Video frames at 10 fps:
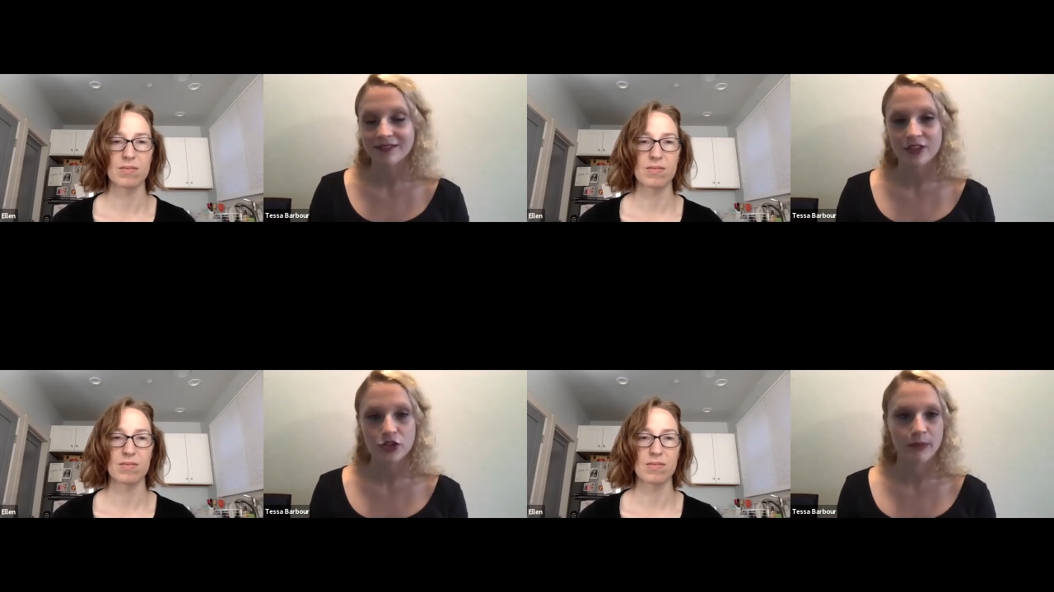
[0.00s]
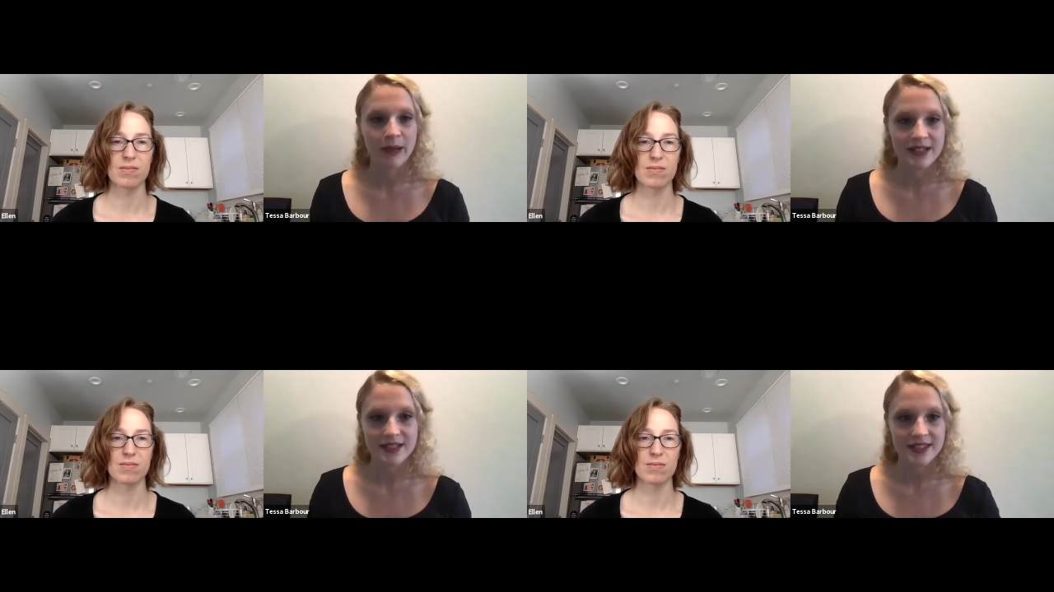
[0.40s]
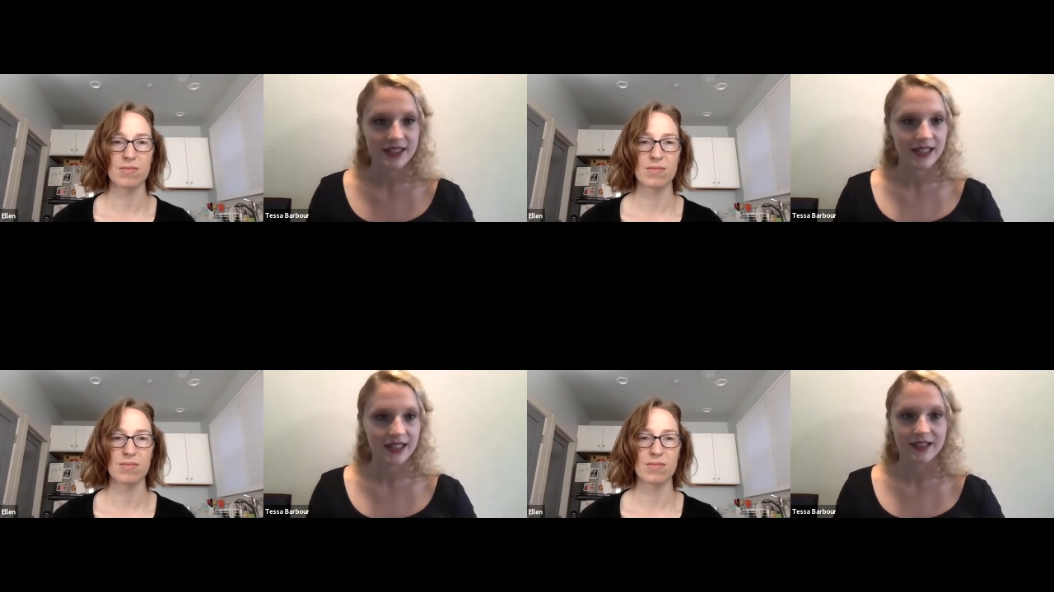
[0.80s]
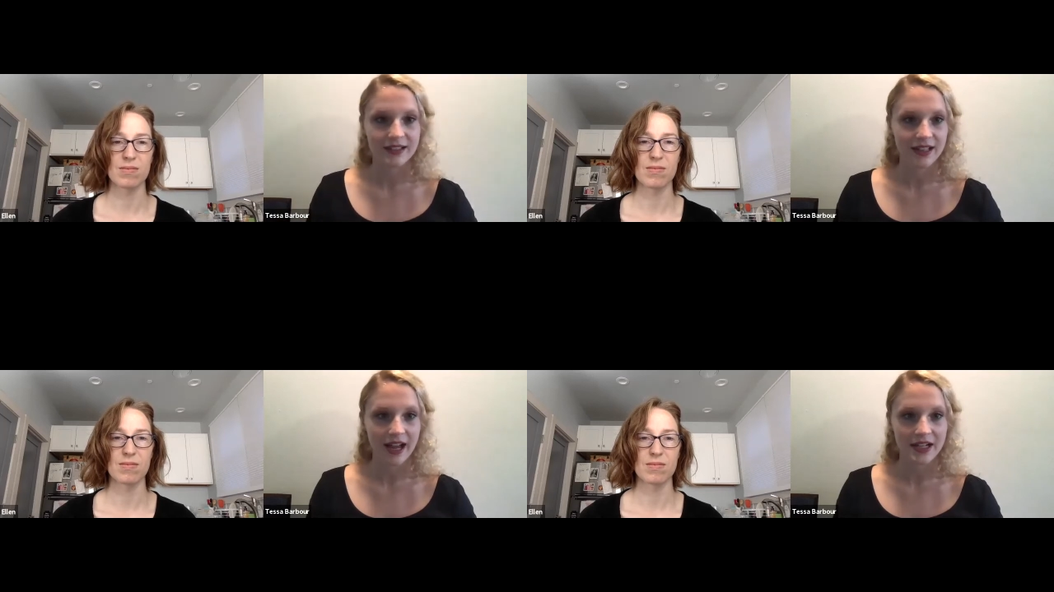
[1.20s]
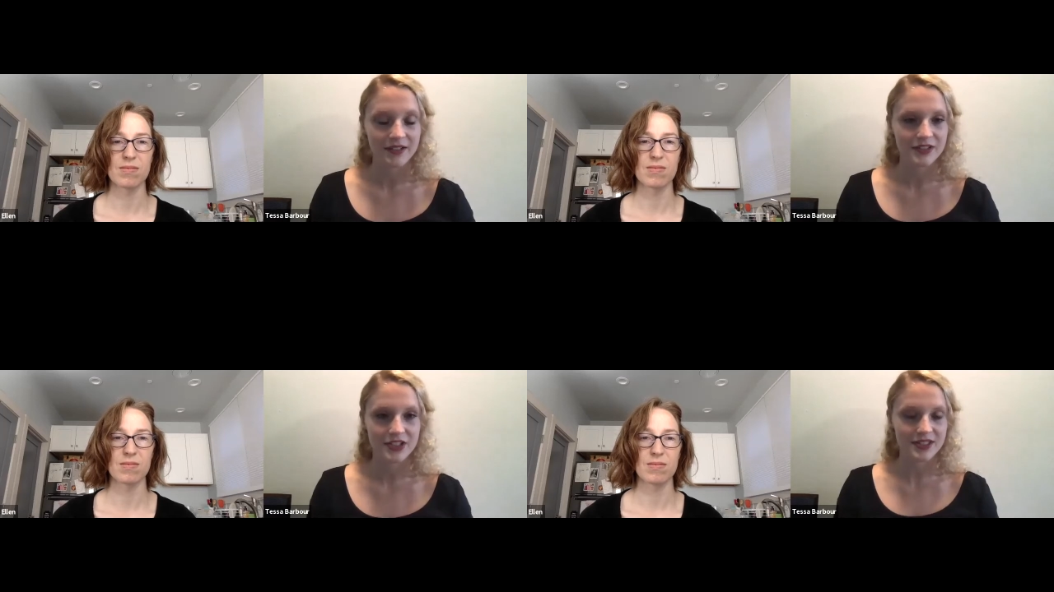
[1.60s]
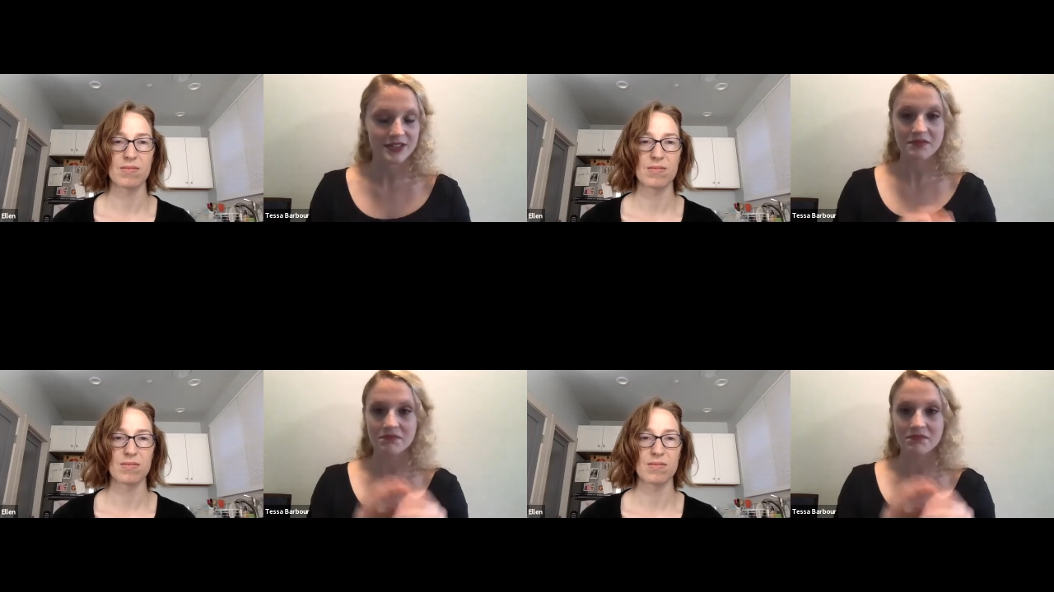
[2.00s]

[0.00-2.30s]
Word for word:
Speaker 1: tremendously, kind of just